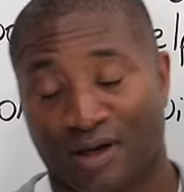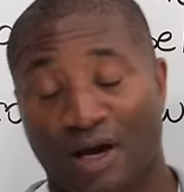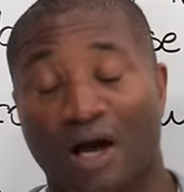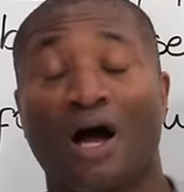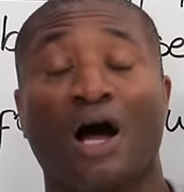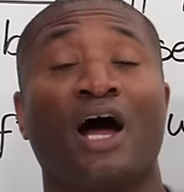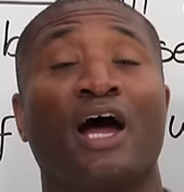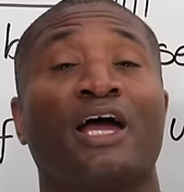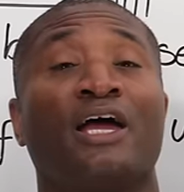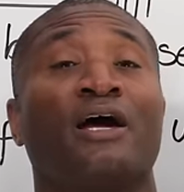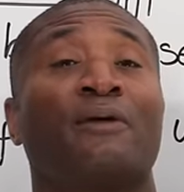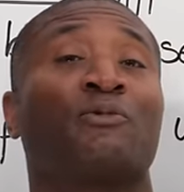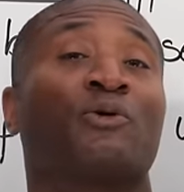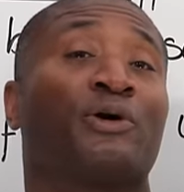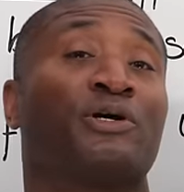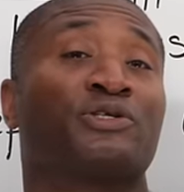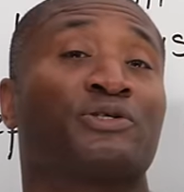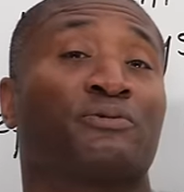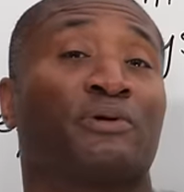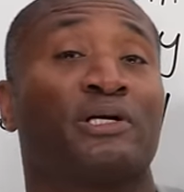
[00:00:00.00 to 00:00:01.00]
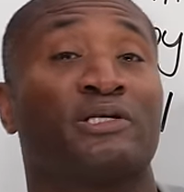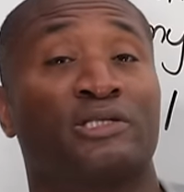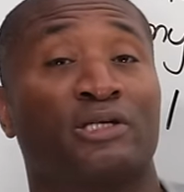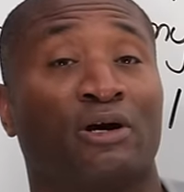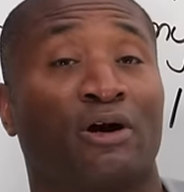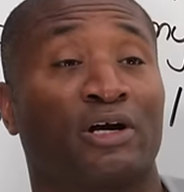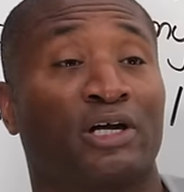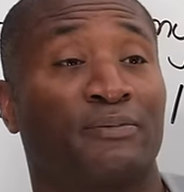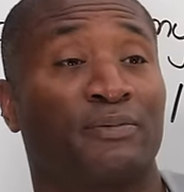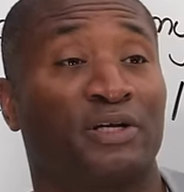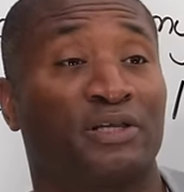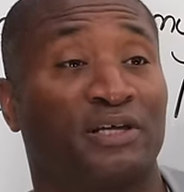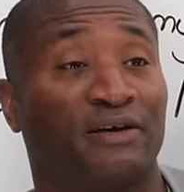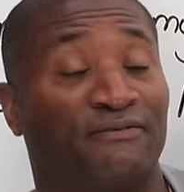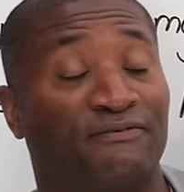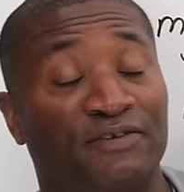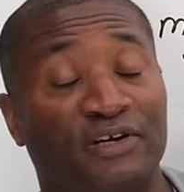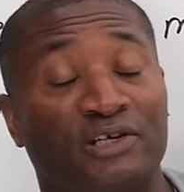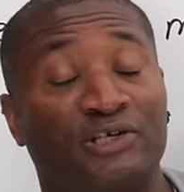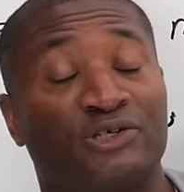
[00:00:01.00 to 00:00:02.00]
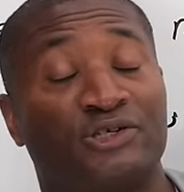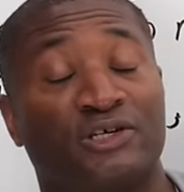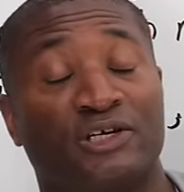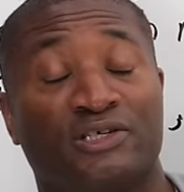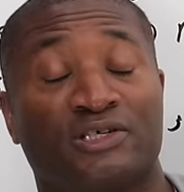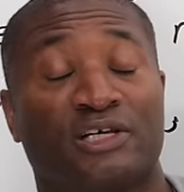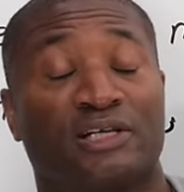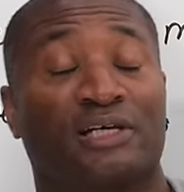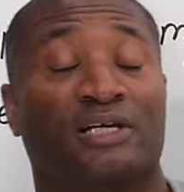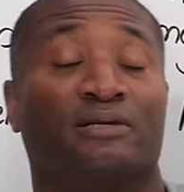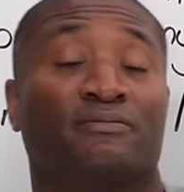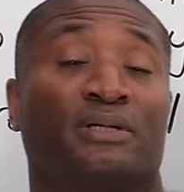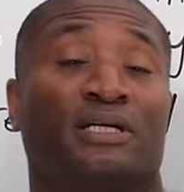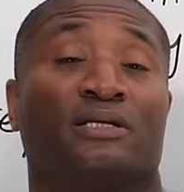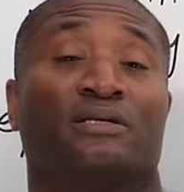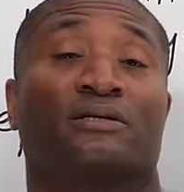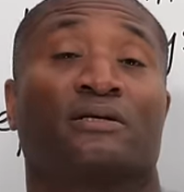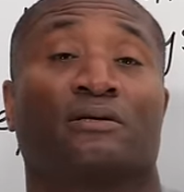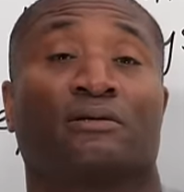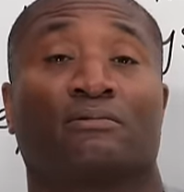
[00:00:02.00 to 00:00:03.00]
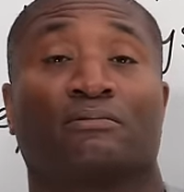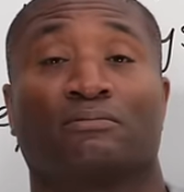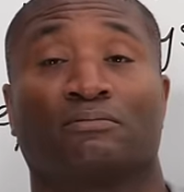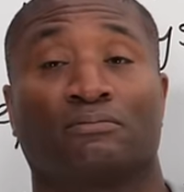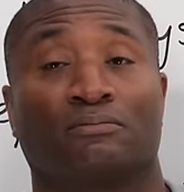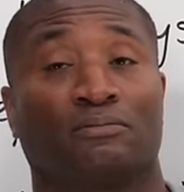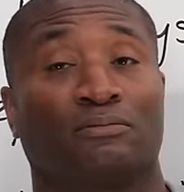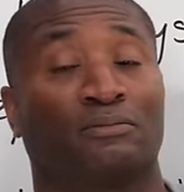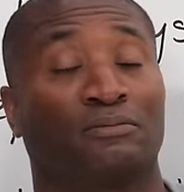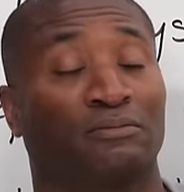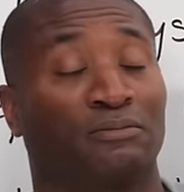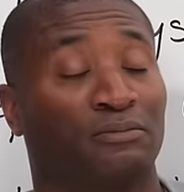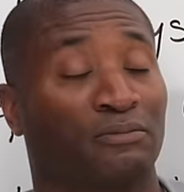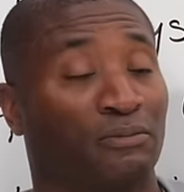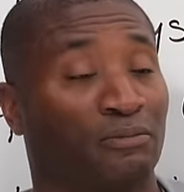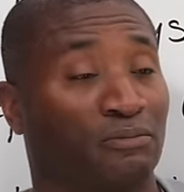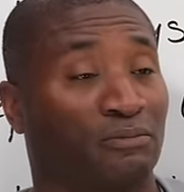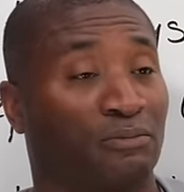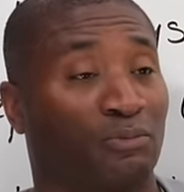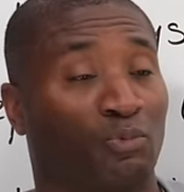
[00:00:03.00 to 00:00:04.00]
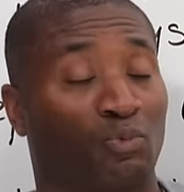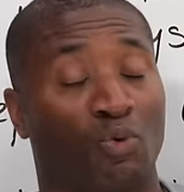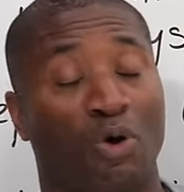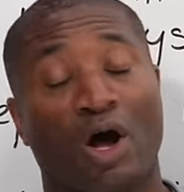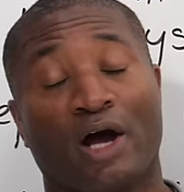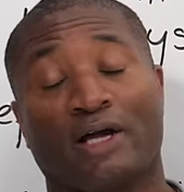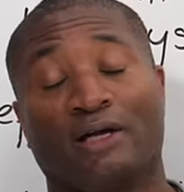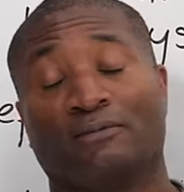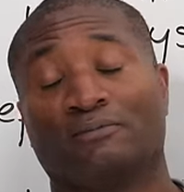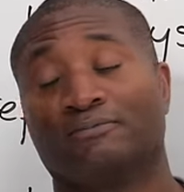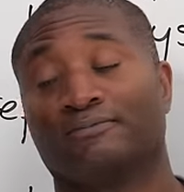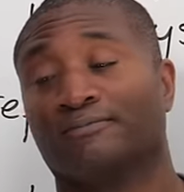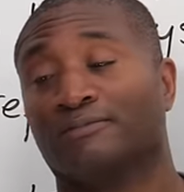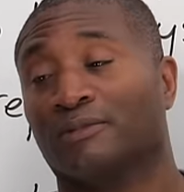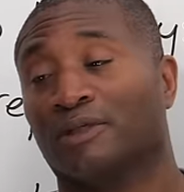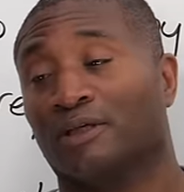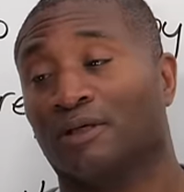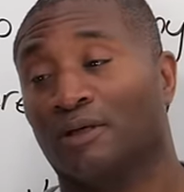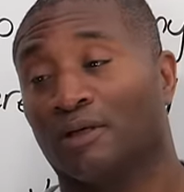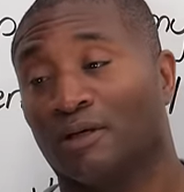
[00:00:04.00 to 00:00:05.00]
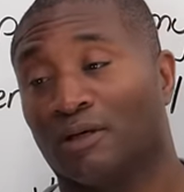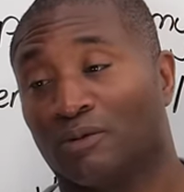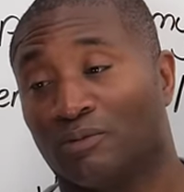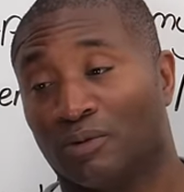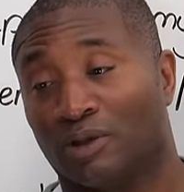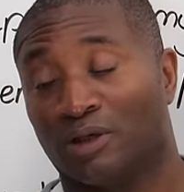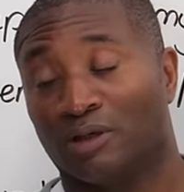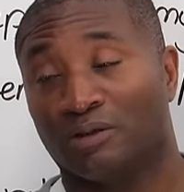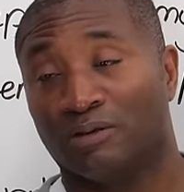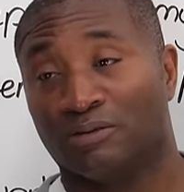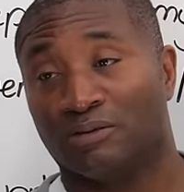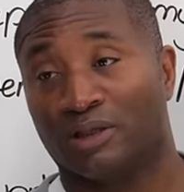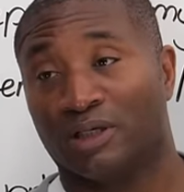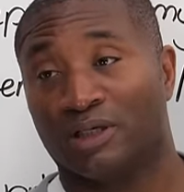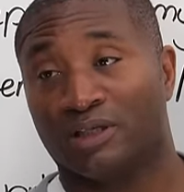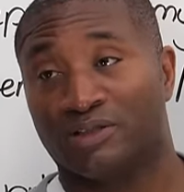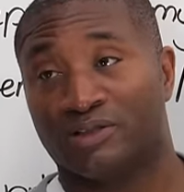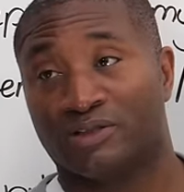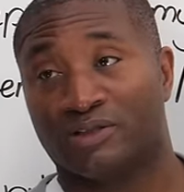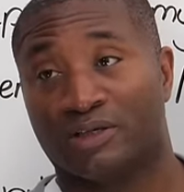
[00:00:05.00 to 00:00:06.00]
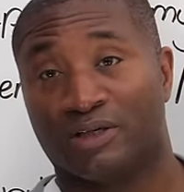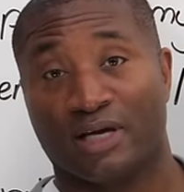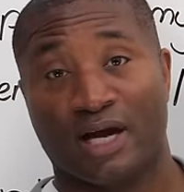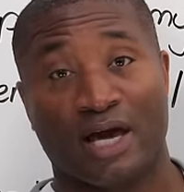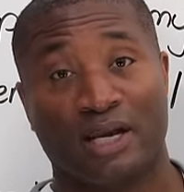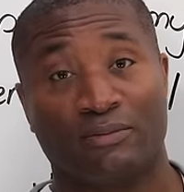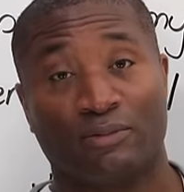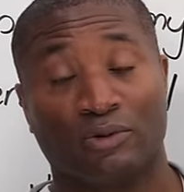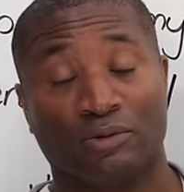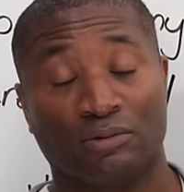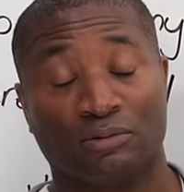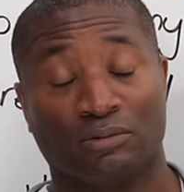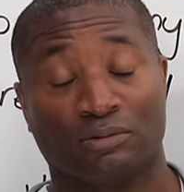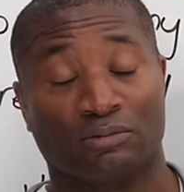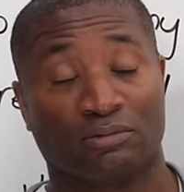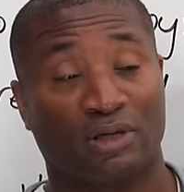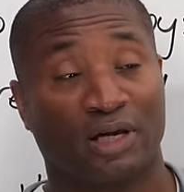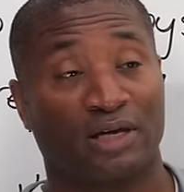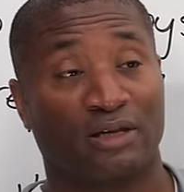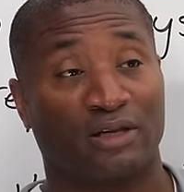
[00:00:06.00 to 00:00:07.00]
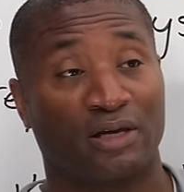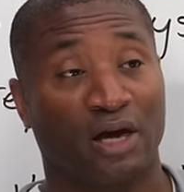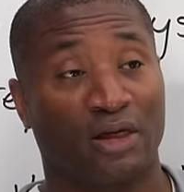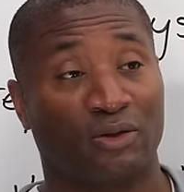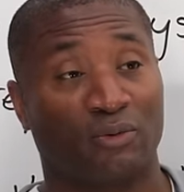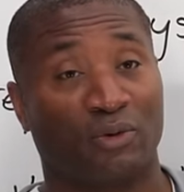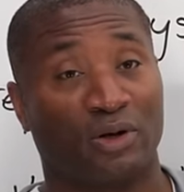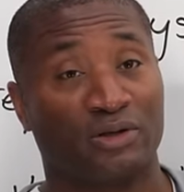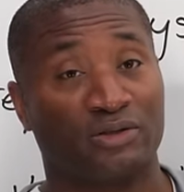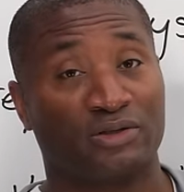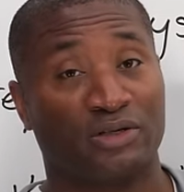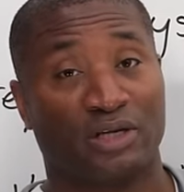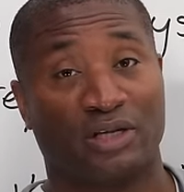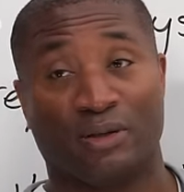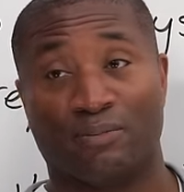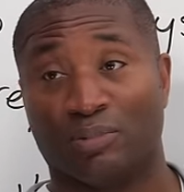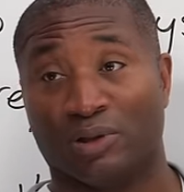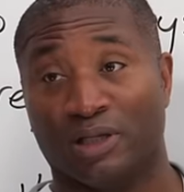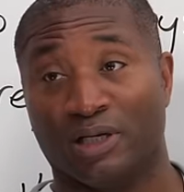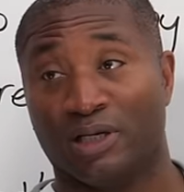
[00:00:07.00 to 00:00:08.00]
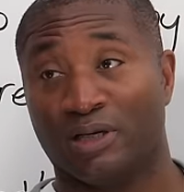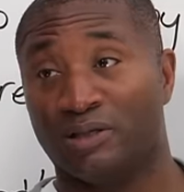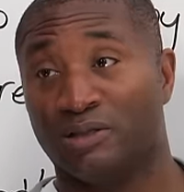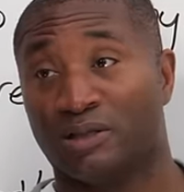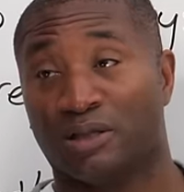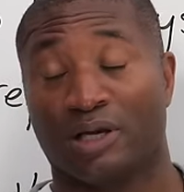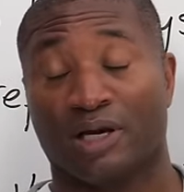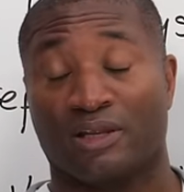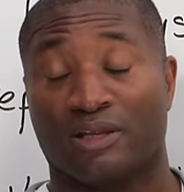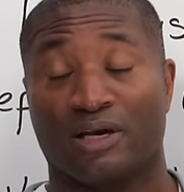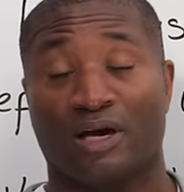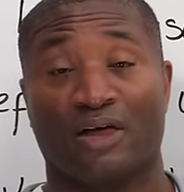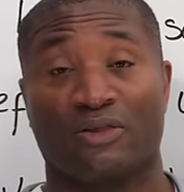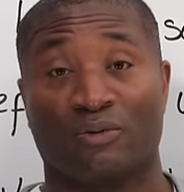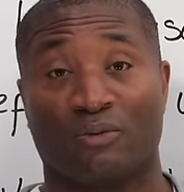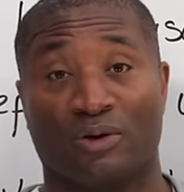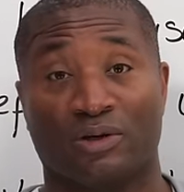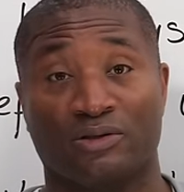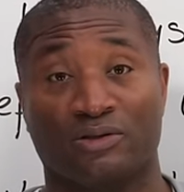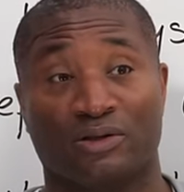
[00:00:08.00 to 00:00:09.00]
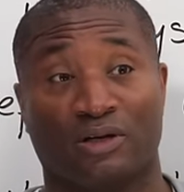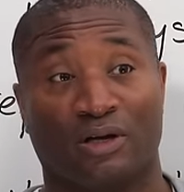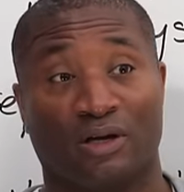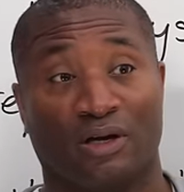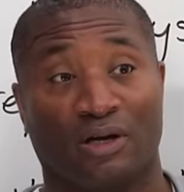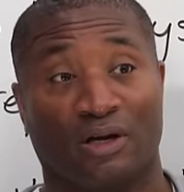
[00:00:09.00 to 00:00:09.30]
I am going to raise the argument that fish is a lean meat. Why? Well, it's an animal like the other ones, and it bleeds like the other ones.